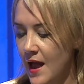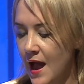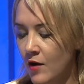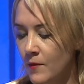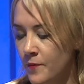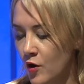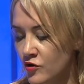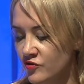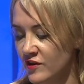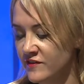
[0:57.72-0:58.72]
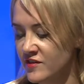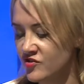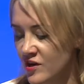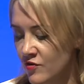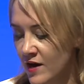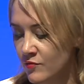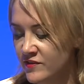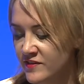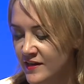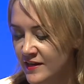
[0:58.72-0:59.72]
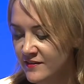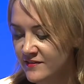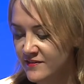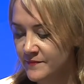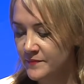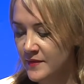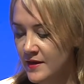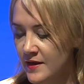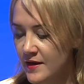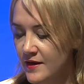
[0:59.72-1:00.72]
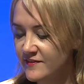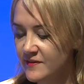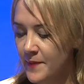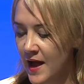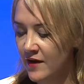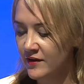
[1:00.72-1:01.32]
Our approach is to generate resilience. It's about